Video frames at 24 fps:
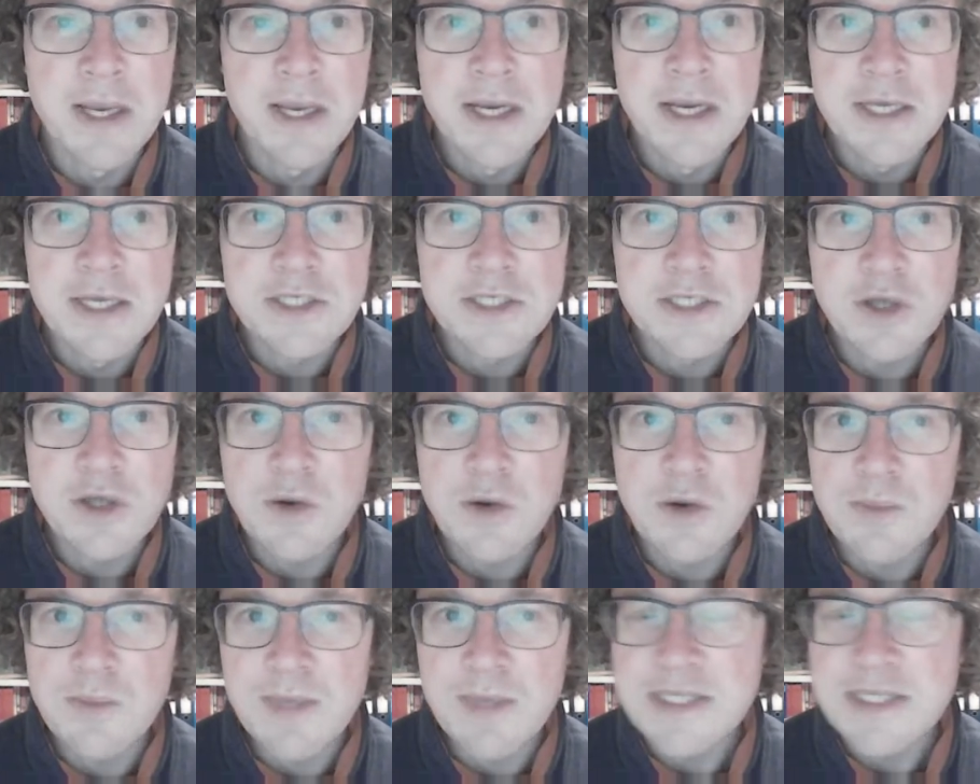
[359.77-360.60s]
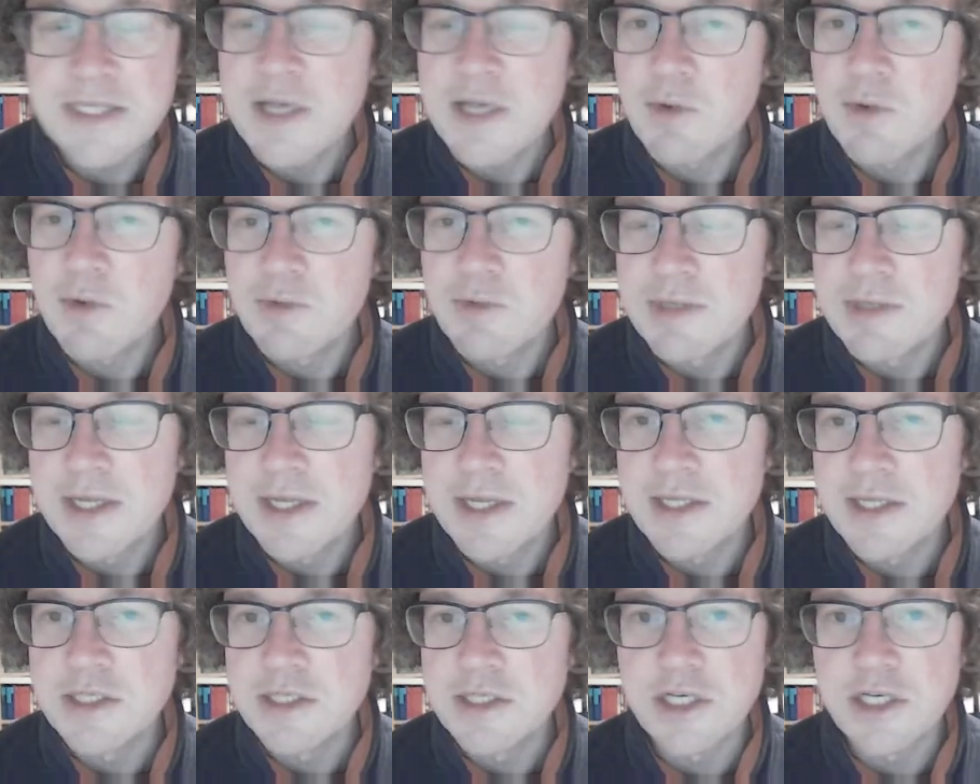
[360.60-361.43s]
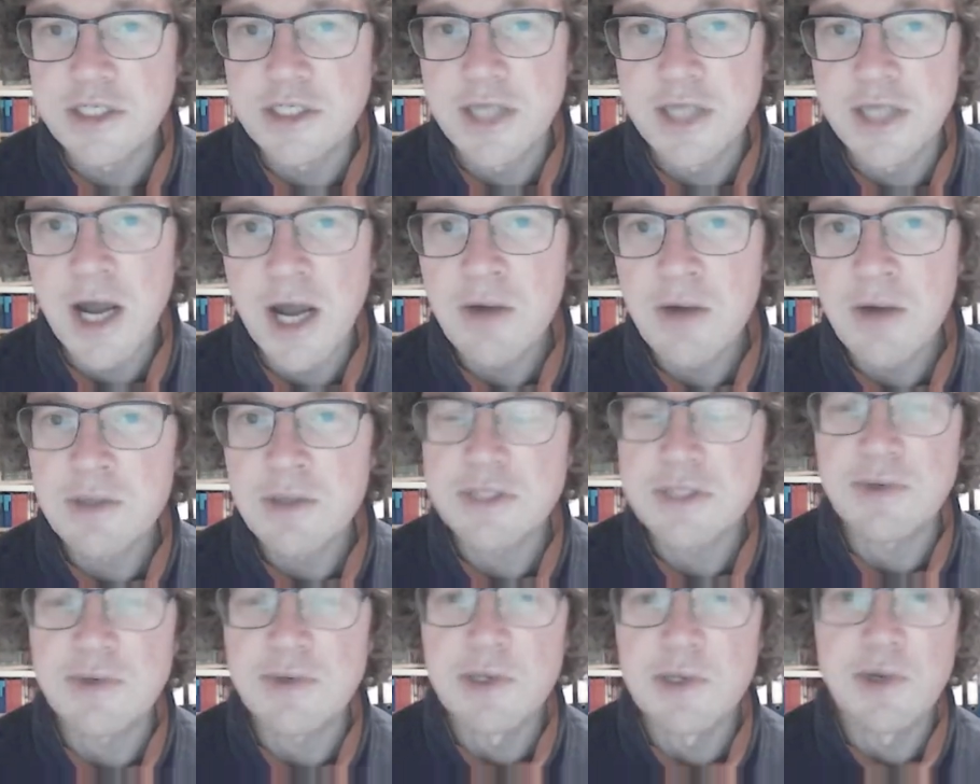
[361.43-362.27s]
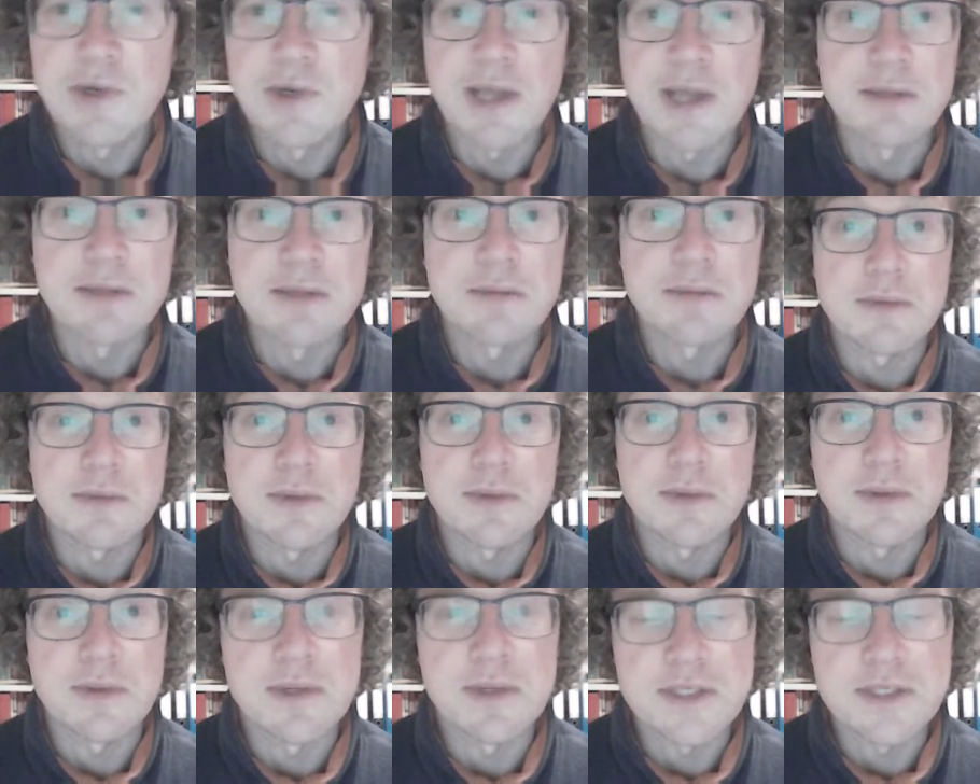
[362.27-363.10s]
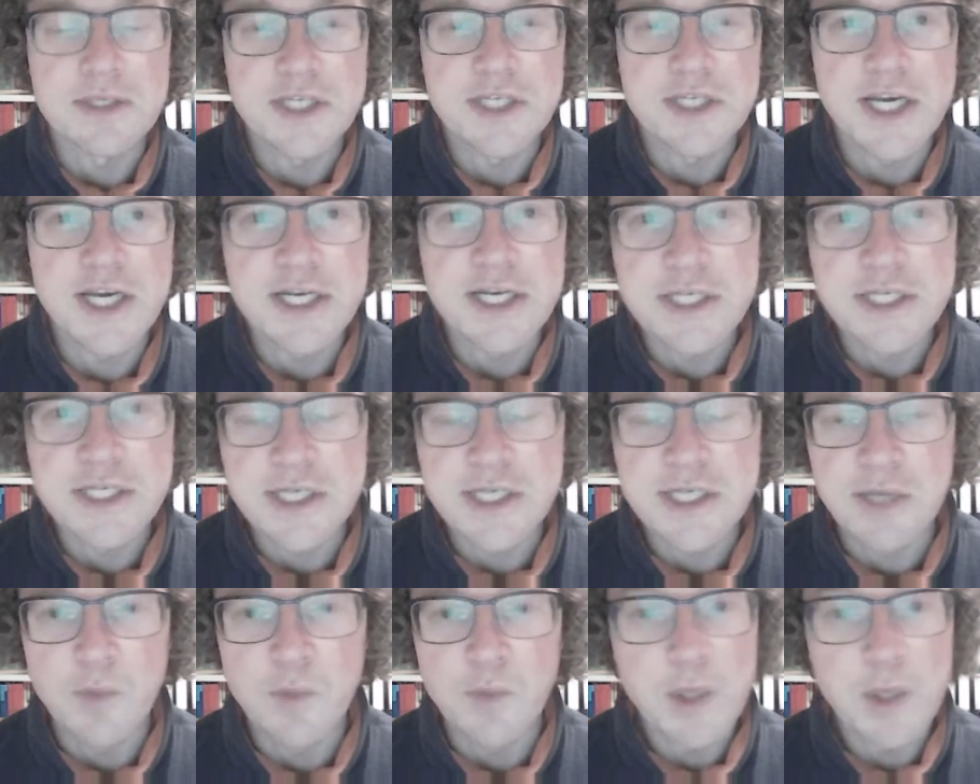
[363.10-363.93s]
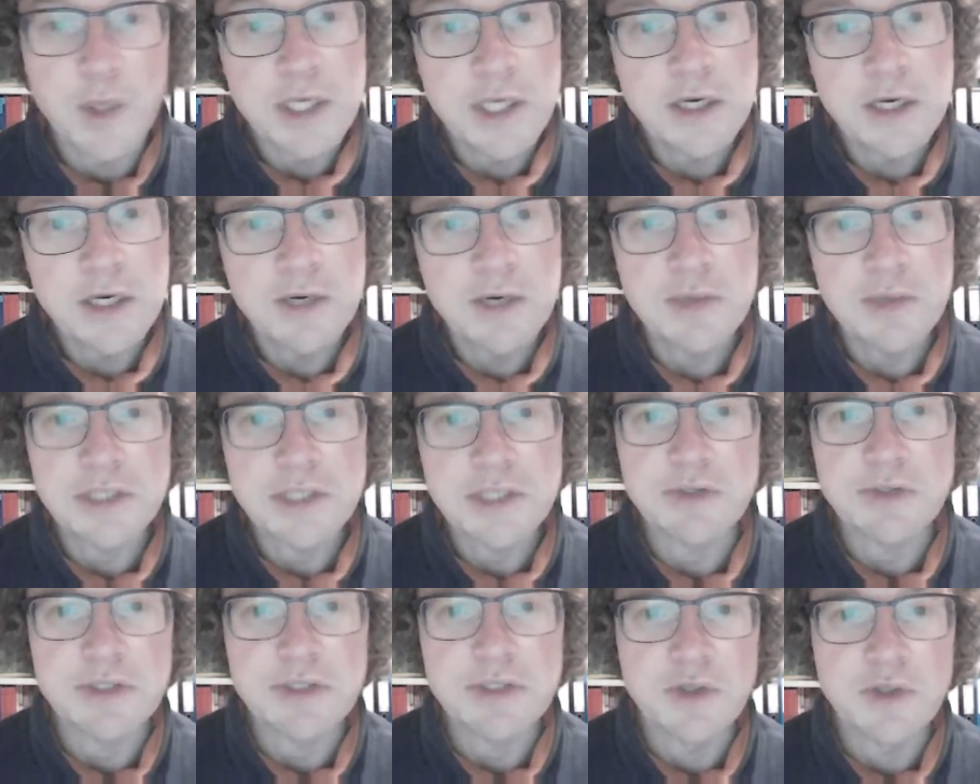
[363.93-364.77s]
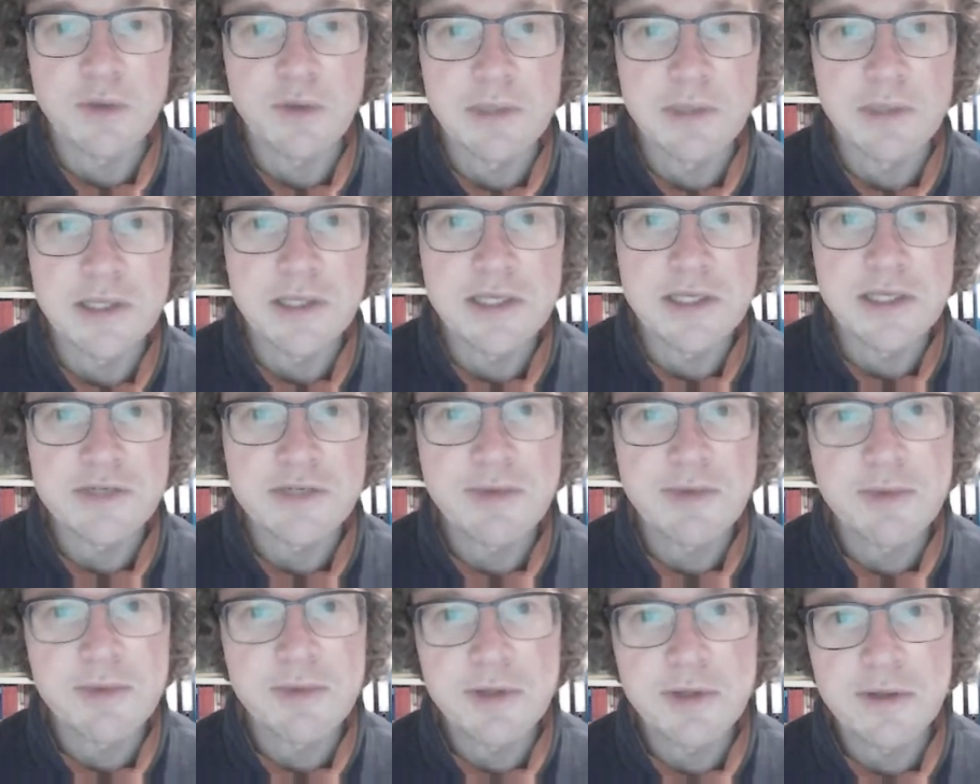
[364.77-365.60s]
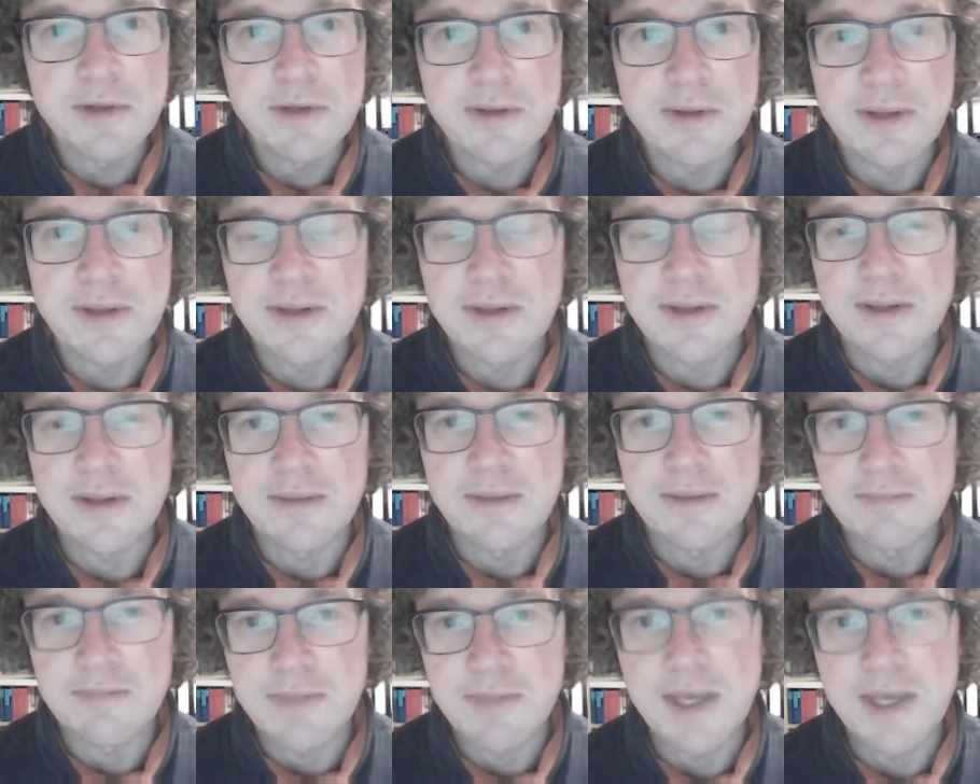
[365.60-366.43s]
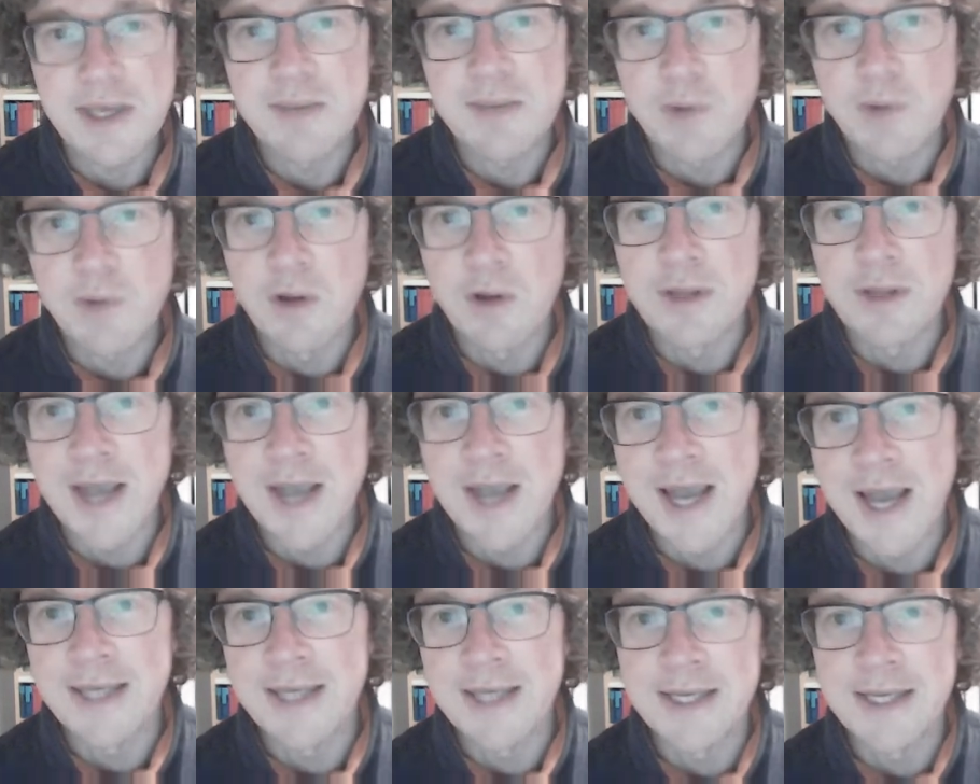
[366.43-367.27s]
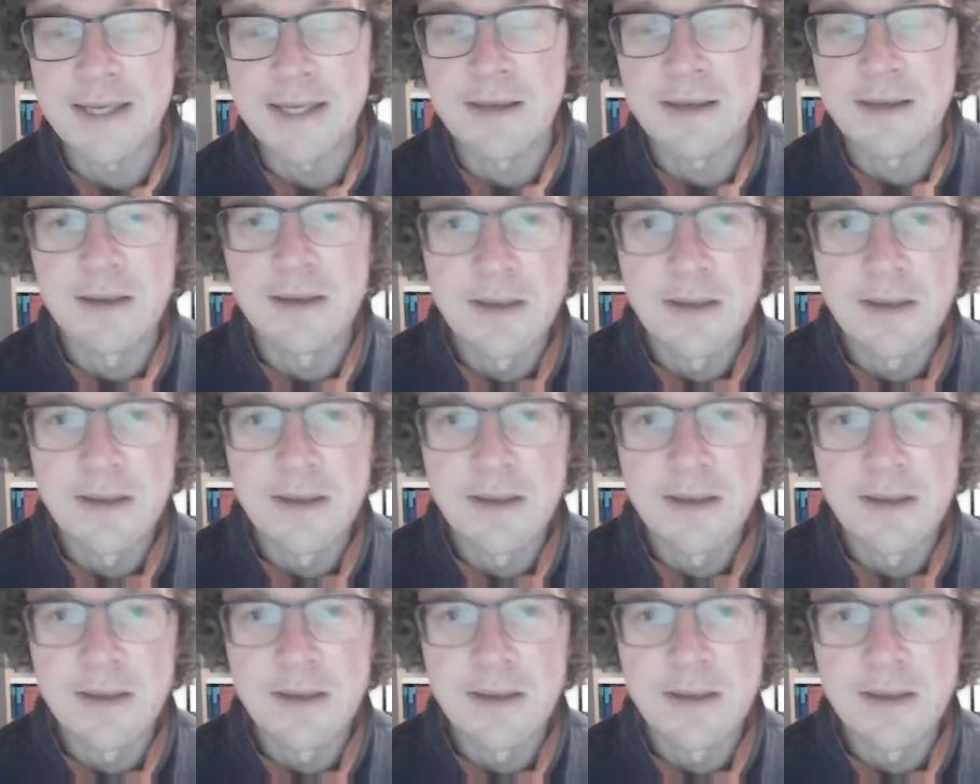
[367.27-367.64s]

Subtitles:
So basically what we did just now was we look at the change in 1 year, which was normally distributed, and then keep on adding